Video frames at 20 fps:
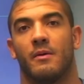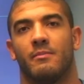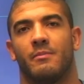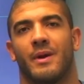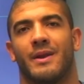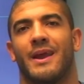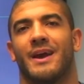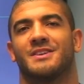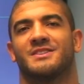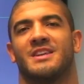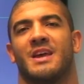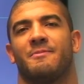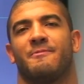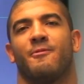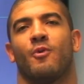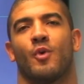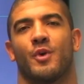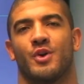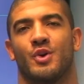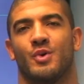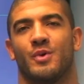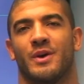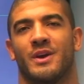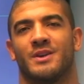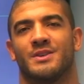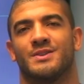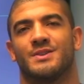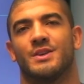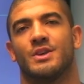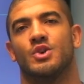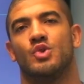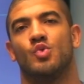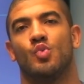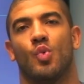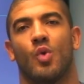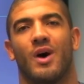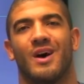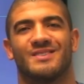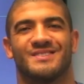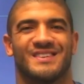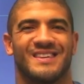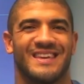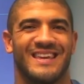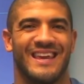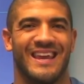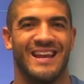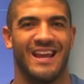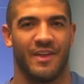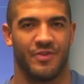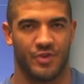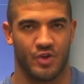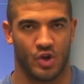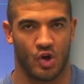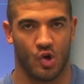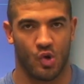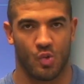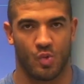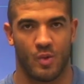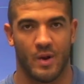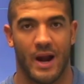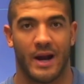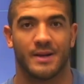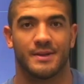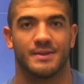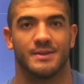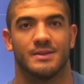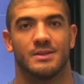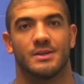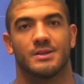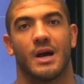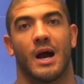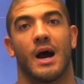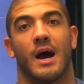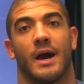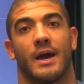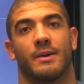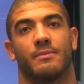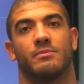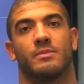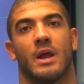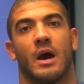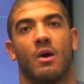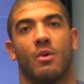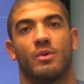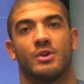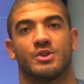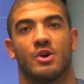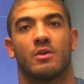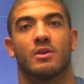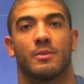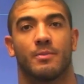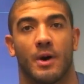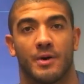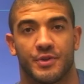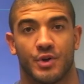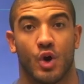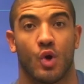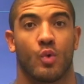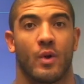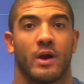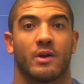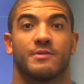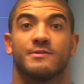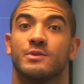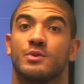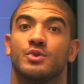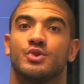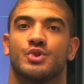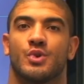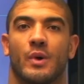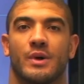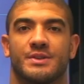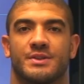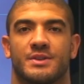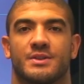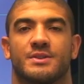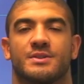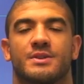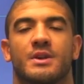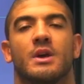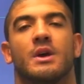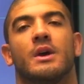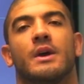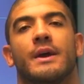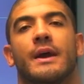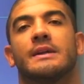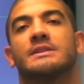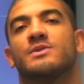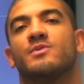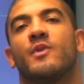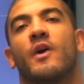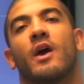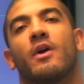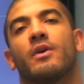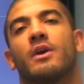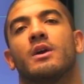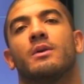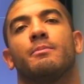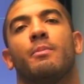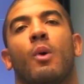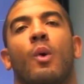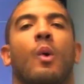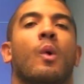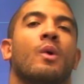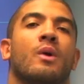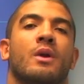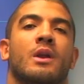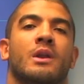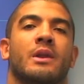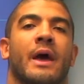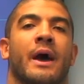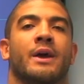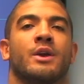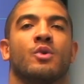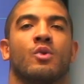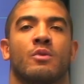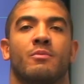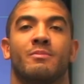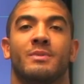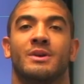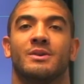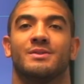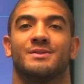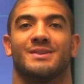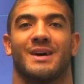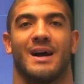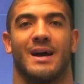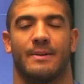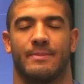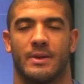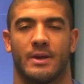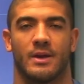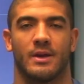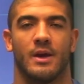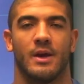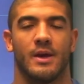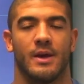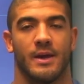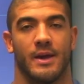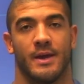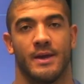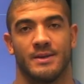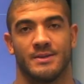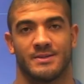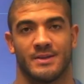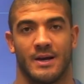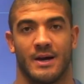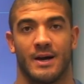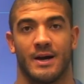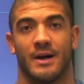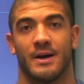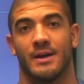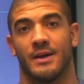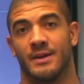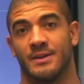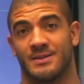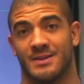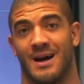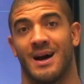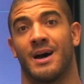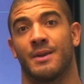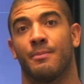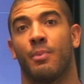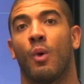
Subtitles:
My next tip for you is you want to eat at the correct time. Now, we talked about the correct food choices. It's very important that your meal timing is on